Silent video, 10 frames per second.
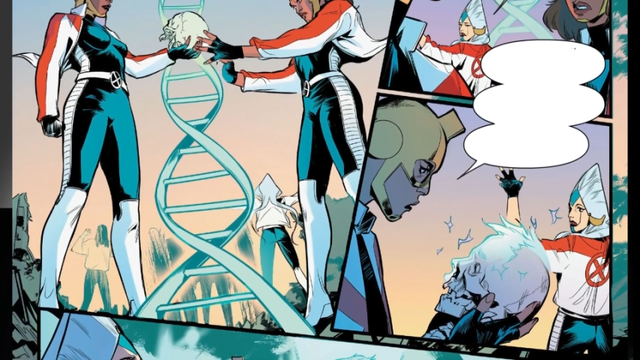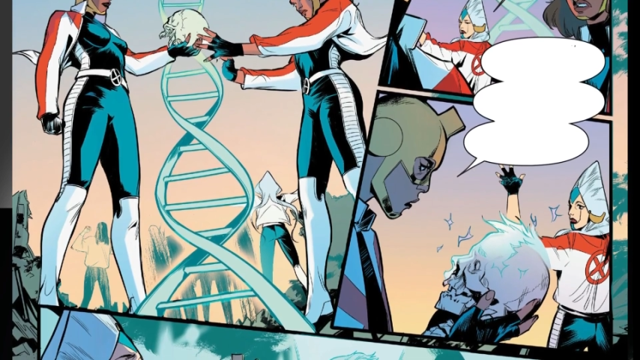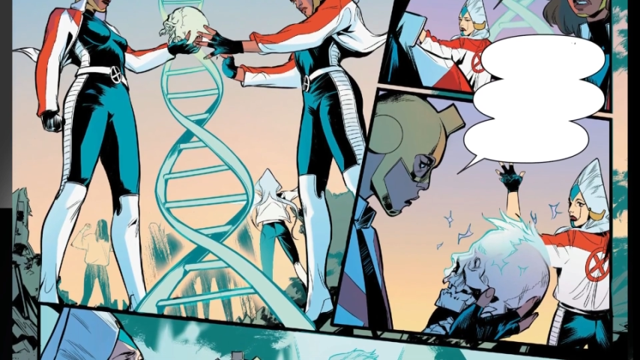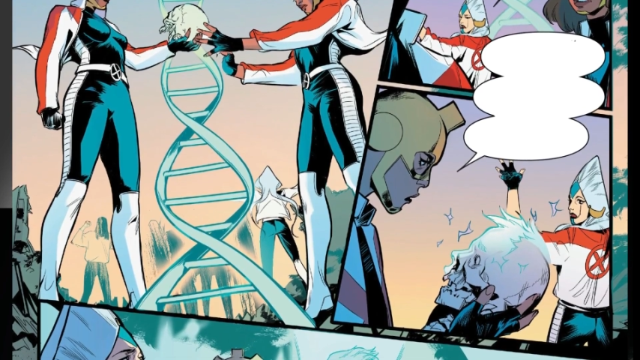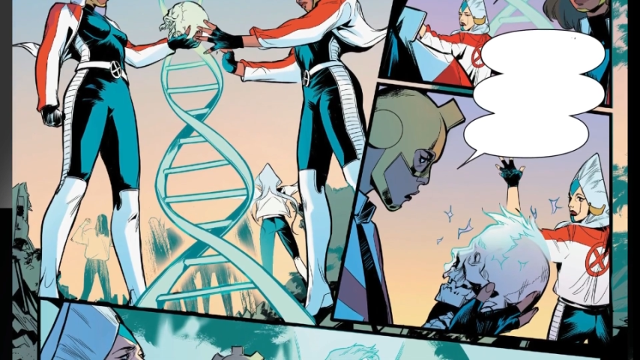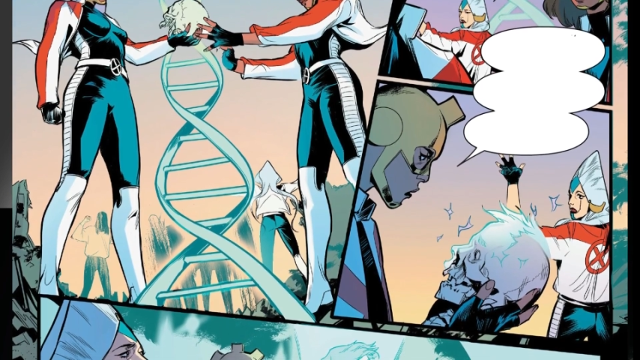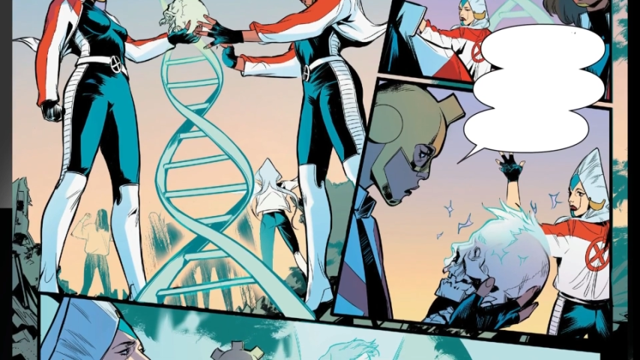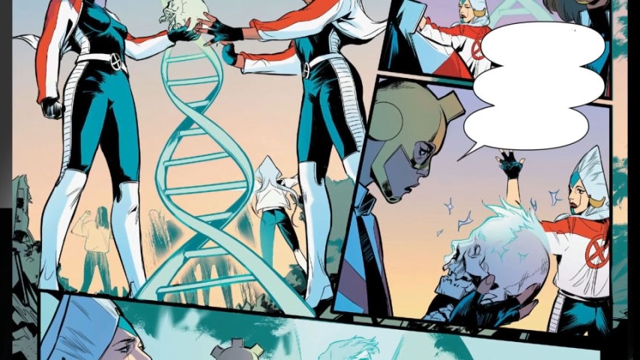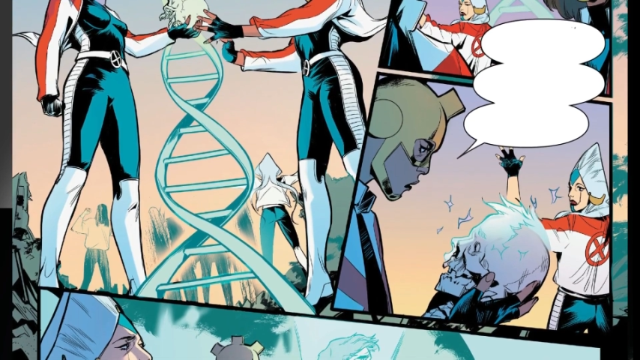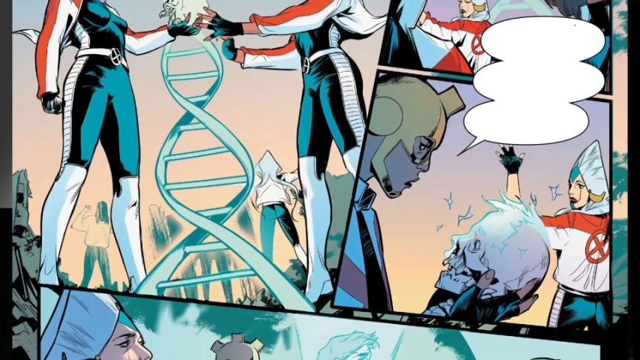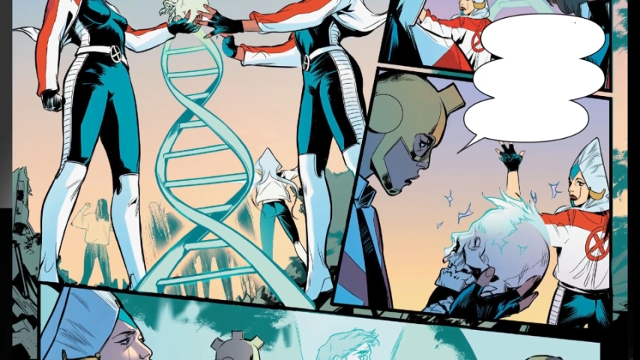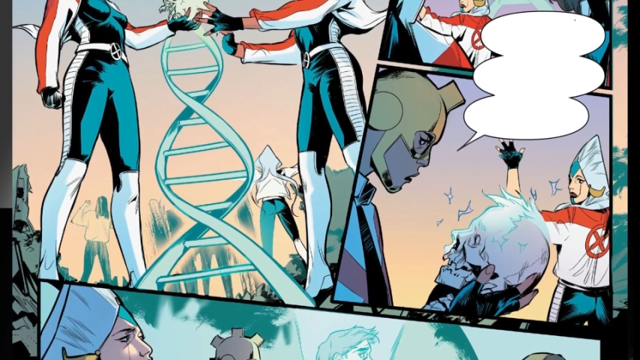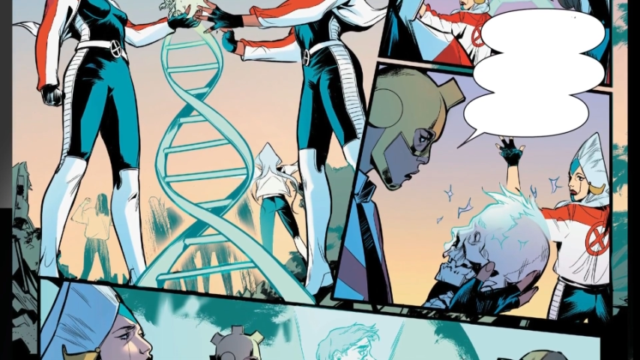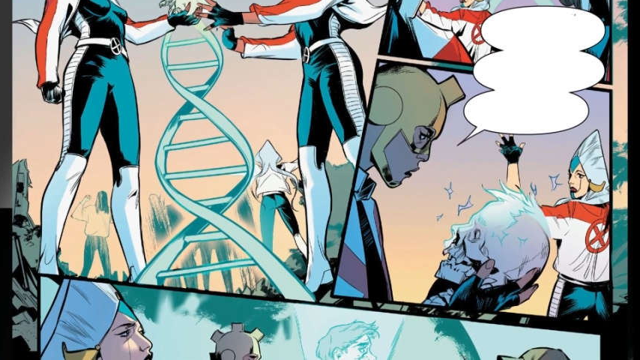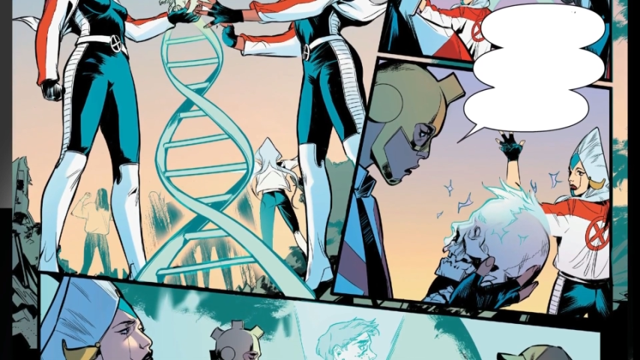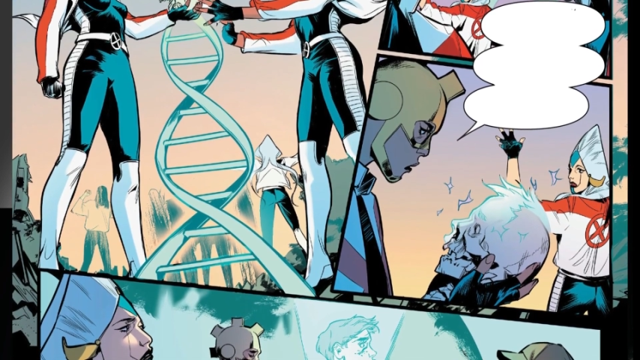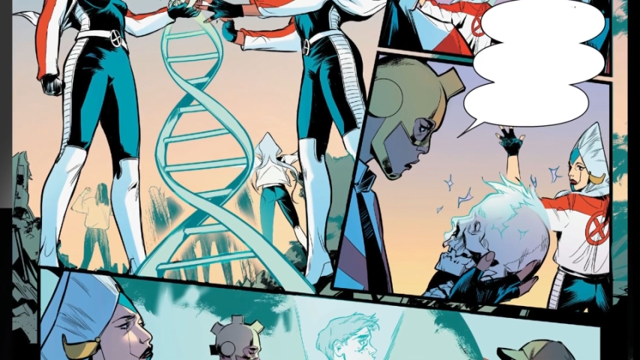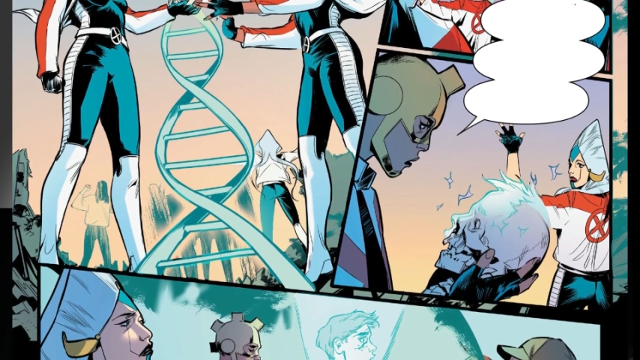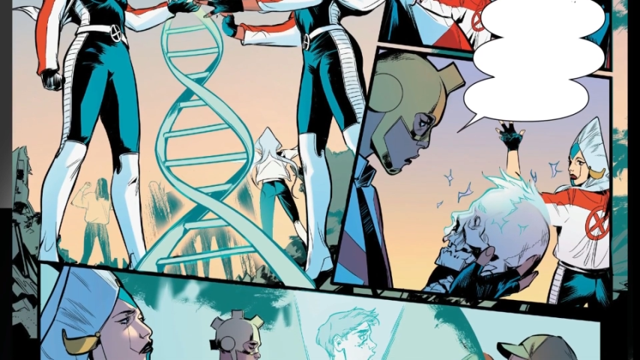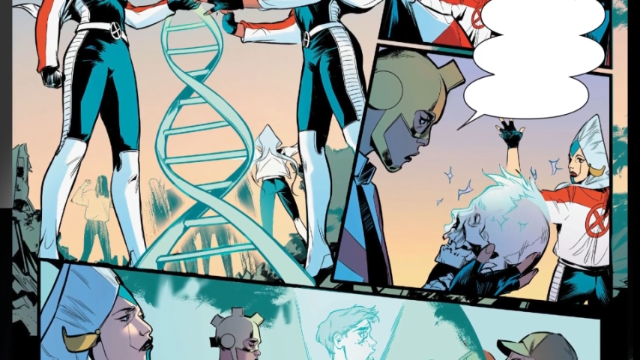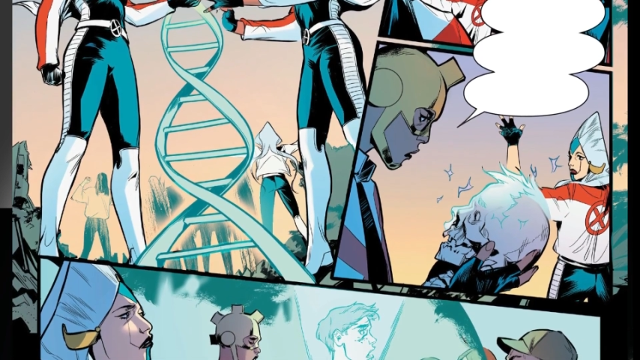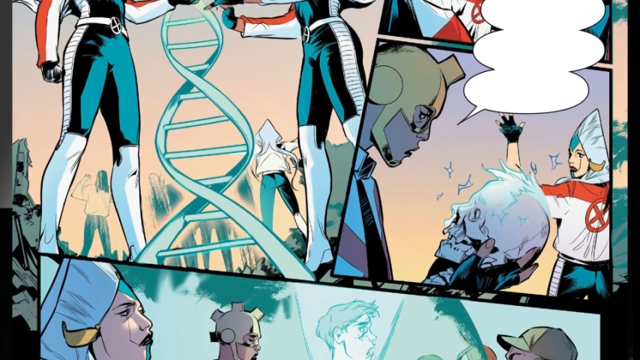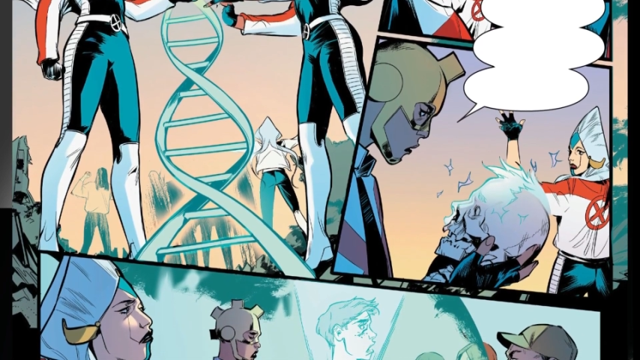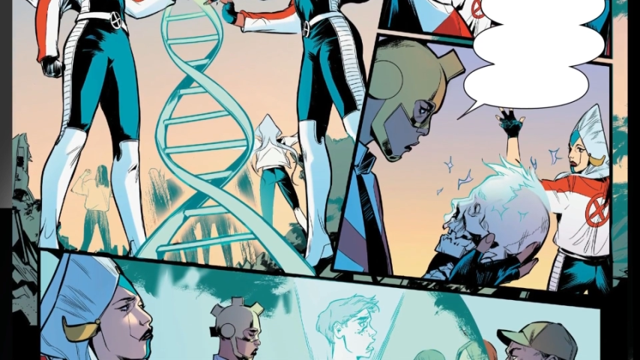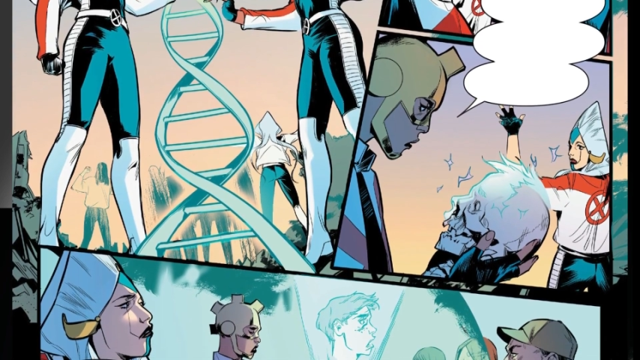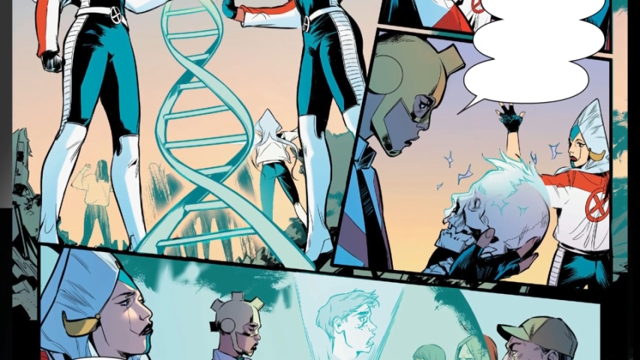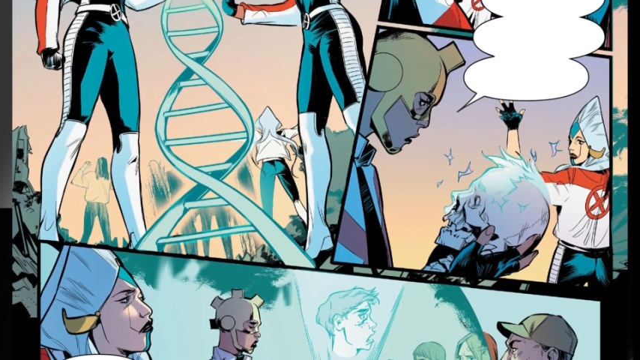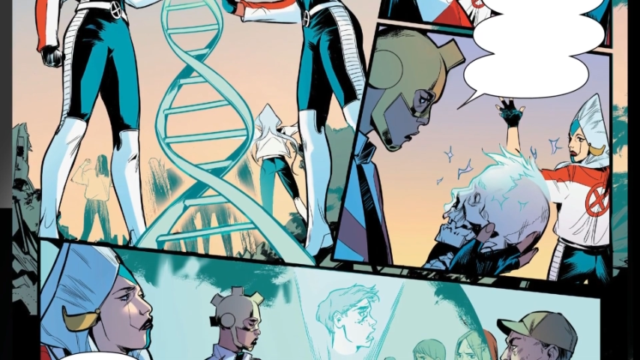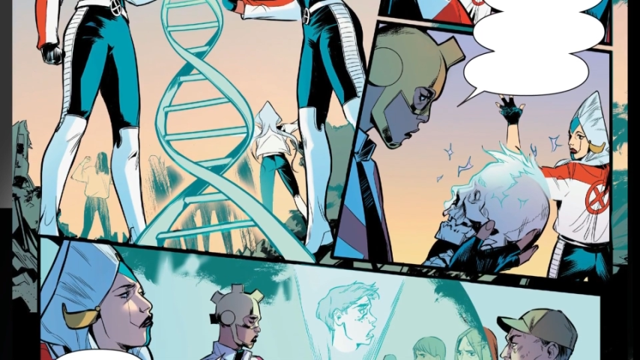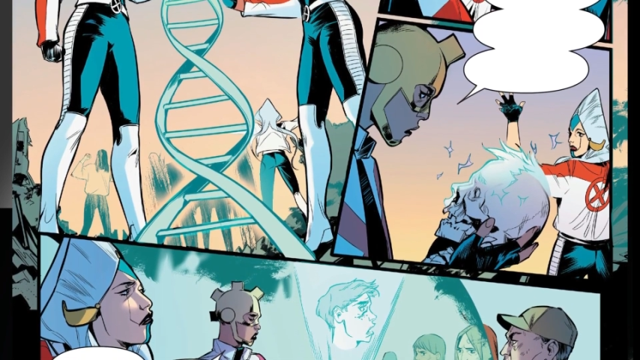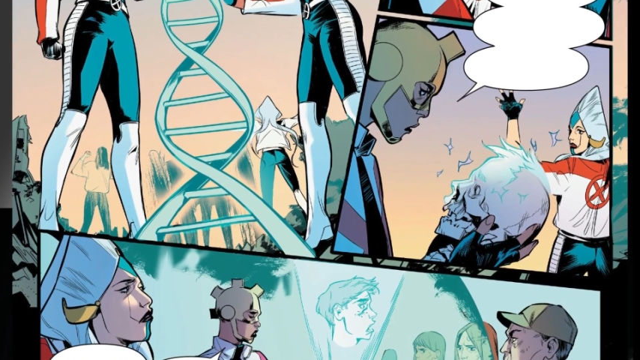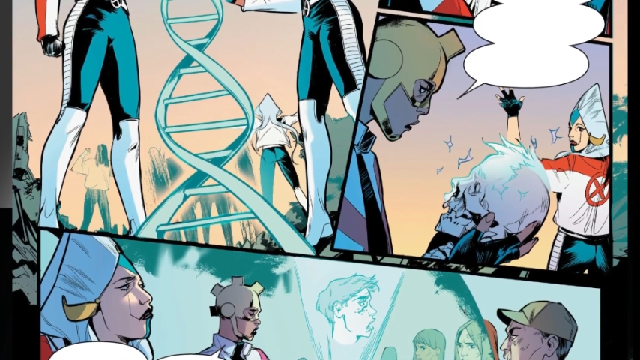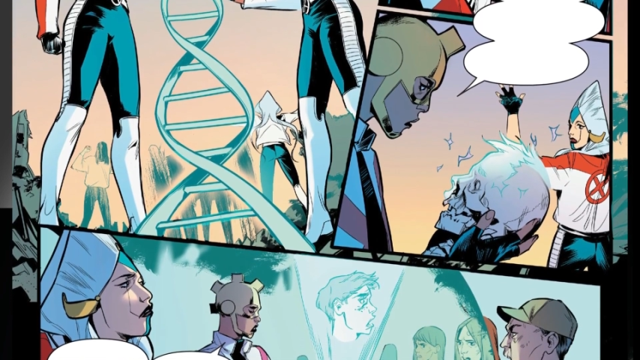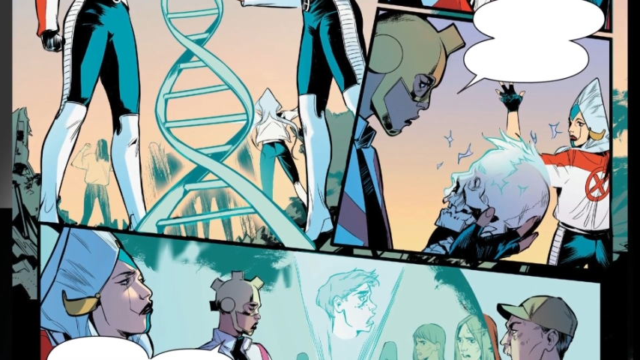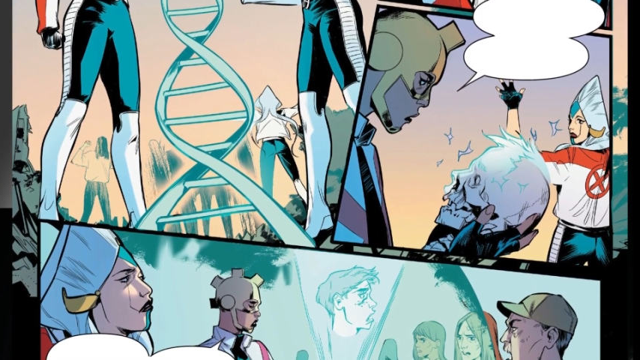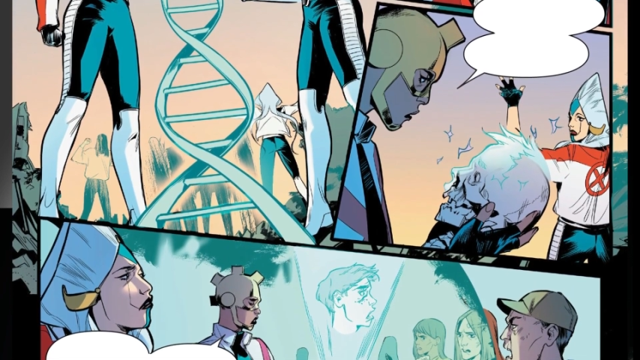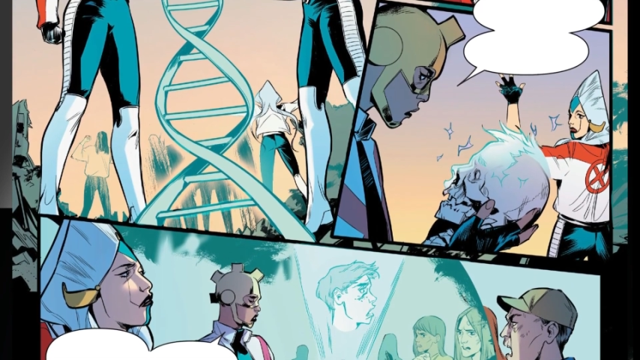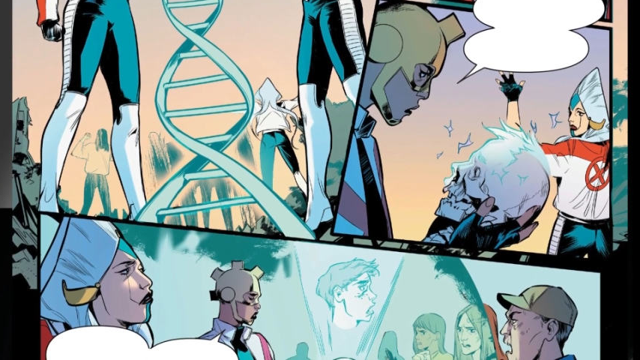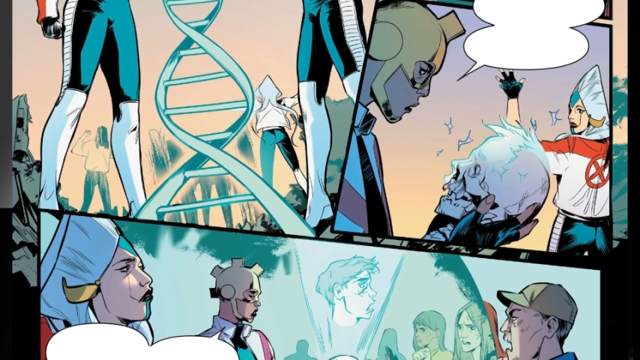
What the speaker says: Nobody's mouth can be seen.